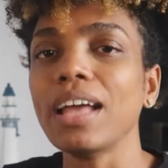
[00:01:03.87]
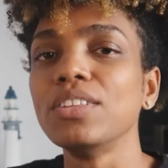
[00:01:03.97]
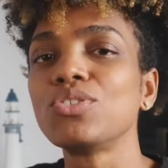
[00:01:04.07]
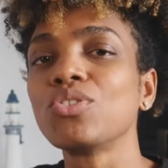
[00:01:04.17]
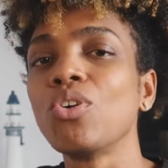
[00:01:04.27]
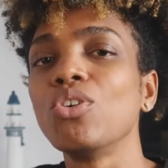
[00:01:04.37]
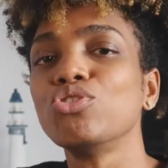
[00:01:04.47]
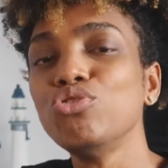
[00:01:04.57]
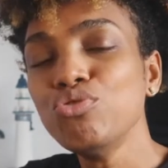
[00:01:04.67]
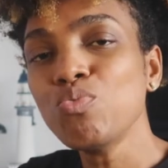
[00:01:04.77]
And so
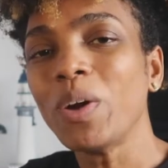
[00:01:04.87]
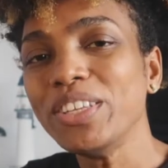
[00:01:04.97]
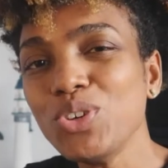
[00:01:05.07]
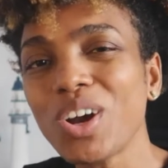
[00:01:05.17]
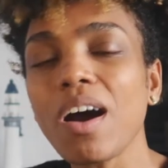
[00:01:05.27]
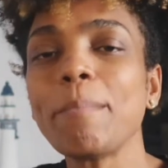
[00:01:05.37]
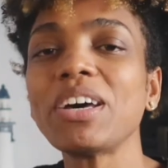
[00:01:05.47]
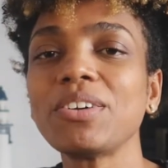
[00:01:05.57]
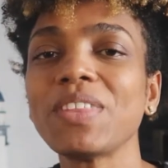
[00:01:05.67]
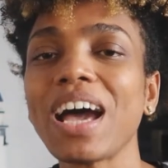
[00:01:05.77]
you, when you
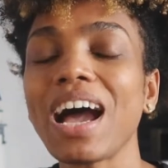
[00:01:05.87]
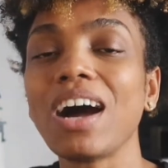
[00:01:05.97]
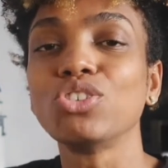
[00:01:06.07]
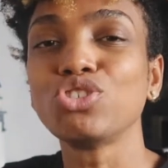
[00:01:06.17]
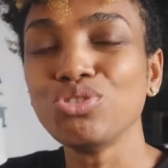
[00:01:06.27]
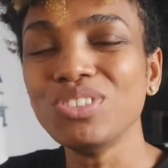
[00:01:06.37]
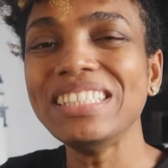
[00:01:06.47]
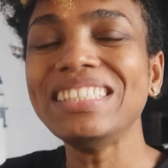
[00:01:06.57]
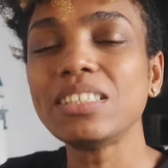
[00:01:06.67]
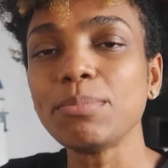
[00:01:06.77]
come out of the house, you
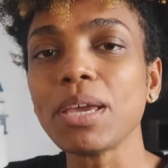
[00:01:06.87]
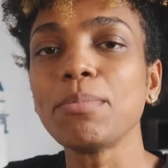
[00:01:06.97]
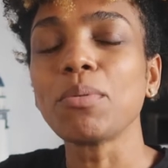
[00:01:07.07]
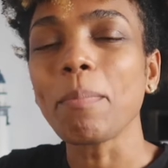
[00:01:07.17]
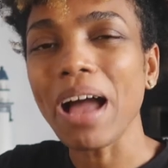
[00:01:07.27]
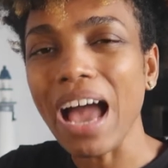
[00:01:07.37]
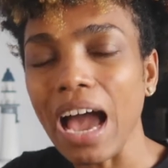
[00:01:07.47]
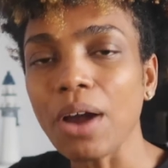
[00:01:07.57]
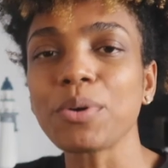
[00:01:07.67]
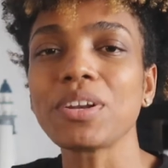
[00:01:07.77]
need to be able to
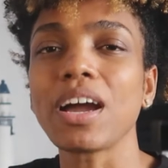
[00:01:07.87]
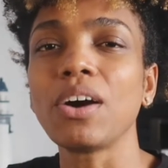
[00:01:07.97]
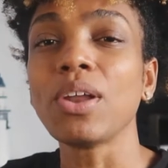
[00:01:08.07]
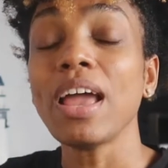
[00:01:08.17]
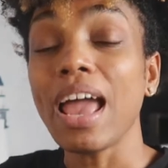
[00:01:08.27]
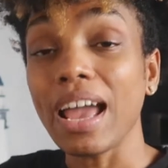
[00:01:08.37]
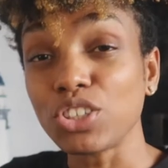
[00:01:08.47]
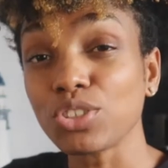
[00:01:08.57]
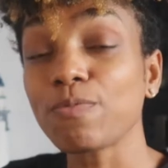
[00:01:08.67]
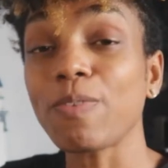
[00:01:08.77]
power down
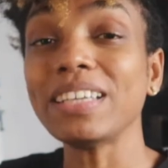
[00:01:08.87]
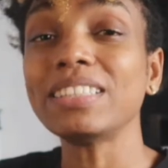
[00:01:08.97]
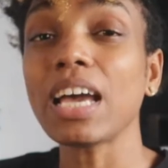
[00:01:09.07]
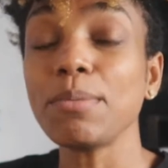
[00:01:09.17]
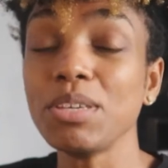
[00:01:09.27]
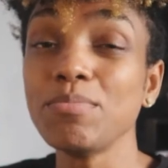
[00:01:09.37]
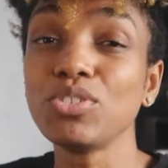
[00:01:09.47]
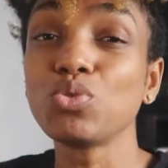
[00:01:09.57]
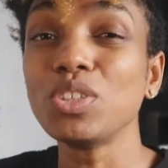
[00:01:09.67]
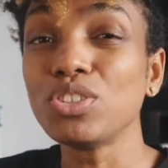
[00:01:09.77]
and just find time in
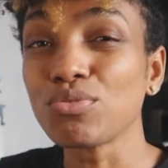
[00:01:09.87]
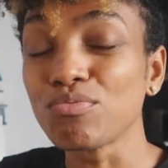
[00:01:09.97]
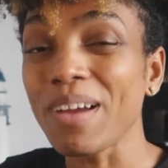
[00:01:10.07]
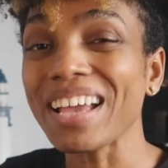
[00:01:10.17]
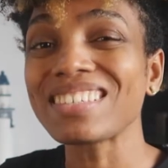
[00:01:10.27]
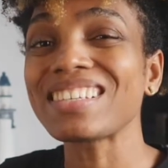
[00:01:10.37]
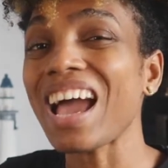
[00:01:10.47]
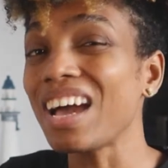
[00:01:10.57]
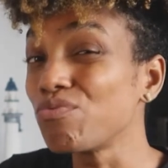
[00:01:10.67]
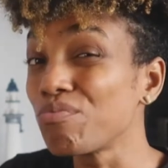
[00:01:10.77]
between to
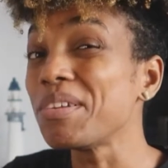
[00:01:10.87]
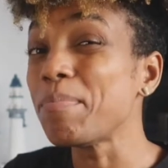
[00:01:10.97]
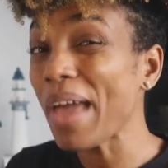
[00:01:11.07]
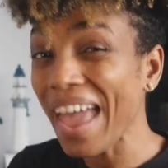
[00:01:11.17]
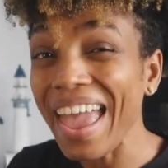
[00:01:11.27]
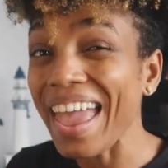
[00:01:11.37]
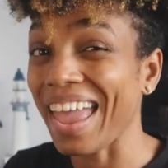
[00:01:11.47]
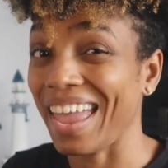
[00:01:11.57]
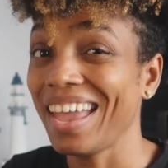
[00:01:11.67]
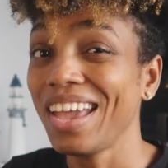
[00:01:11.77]
rest and
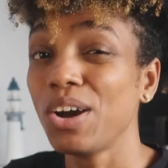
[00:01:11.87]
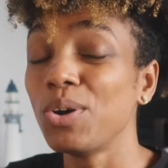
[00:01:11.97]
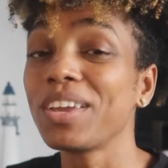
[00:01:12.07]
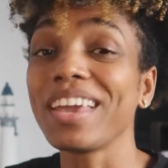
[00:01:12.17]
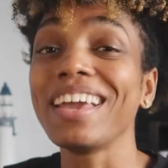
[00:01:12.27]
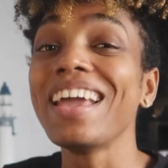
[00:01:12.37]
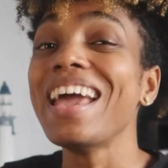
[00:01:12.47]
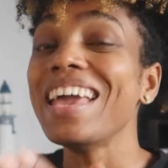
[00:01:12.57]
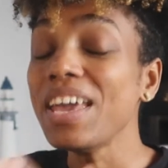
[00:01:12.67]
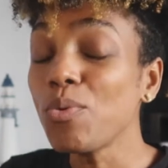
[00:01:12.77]
repair,
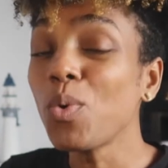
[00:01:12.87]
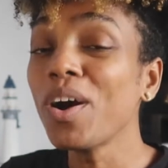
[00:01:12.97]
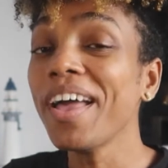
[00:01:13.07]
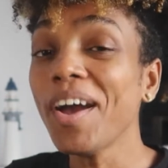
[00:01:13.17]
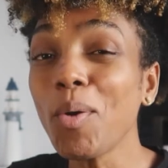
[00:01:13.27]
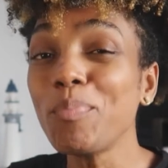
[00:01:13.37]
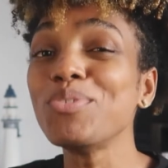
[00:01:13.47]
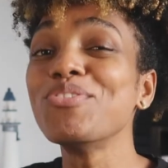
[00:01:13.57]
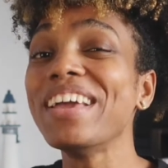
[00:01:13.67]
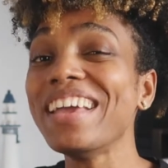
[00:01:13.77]
okay? It will help
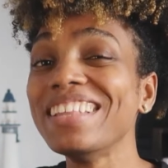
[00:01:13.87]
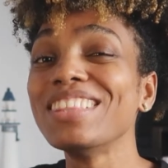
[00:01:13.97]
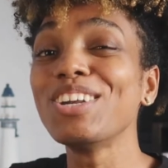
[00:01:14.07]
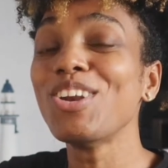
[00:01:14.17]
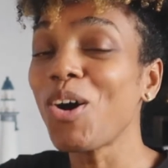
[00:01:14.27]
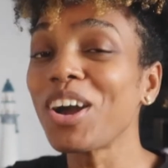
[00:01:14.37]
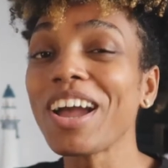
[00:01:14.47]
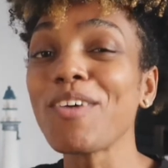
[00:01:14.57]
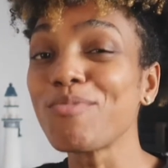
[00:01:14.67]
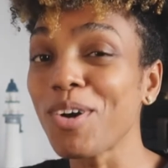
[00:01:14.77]
you in the
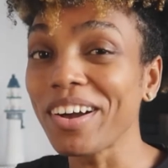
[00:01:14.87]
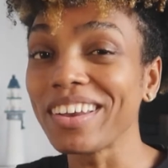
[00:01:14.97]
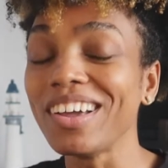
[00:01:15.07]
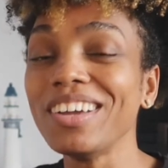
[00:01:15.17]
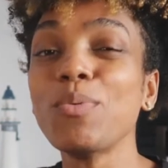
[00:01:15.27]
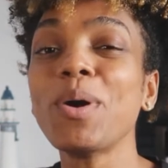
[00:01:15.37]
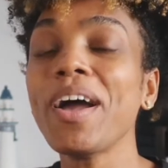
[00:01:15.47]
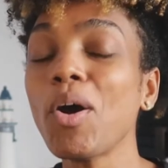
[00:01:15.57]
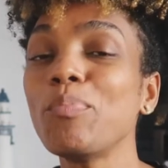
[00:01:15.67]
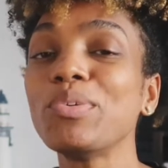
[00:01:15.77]
longer run. It will
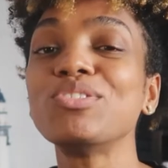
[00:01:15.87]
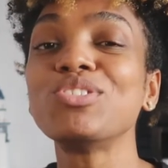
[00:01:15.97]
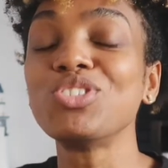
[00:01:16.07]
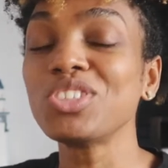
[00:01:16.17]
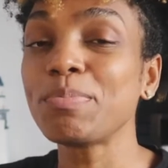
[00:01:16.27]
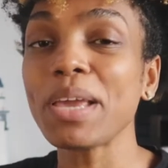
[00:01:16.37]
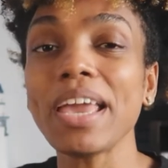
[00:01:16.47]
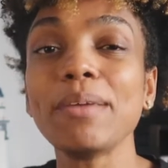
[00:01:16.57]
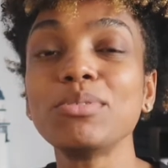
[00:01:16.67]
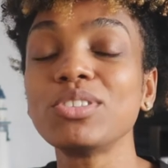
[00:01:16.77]
help you to just
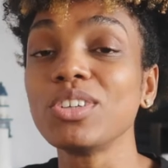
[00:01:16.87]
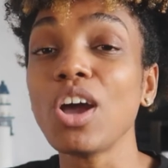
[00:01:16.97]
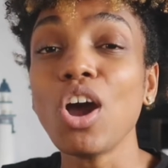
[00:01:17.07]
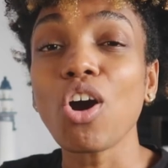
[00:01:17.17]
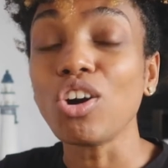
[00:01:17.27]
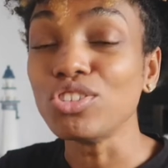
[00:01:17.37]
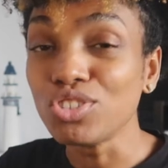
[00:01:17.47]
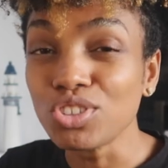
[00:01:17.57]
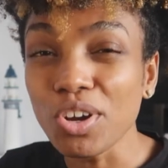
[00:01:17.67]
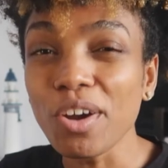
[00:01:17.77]
be able to
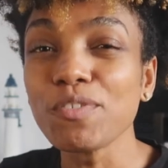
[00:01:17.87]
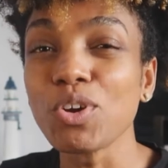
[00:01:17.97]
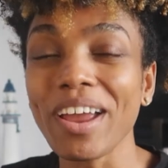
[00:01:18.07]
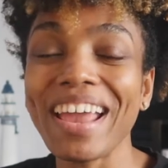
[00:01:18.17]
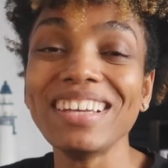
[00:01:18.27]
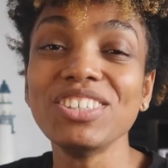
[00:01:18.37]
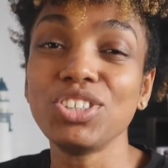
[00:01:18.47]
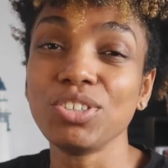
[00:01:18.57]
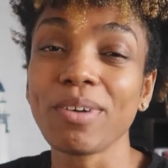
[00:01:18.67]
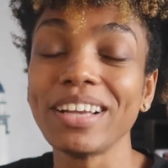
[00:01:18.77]
conserve your
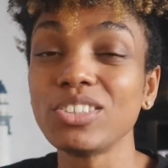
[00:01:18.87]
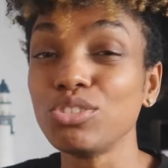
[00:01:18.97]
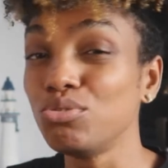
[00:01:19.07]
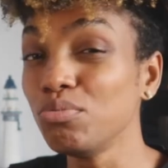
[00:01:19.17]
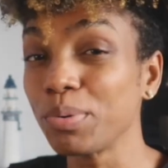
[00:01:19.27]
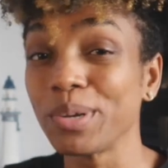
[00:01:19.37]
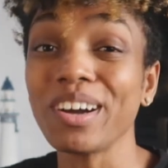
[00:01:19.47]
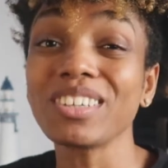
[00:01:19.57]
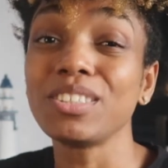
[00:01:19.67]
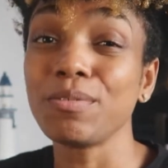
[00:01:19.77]
energy, right, to do
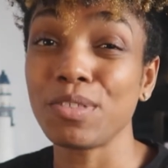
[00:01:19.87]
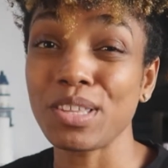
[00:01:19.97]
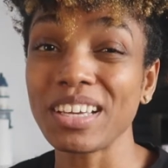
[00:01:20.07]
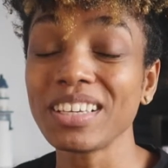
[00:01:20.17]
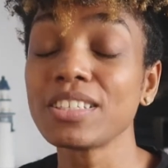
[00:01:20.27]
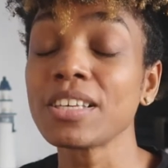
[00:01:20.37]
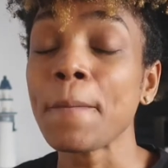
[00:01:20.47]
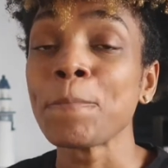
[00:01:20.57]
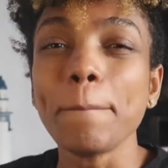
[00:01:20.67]
productive things.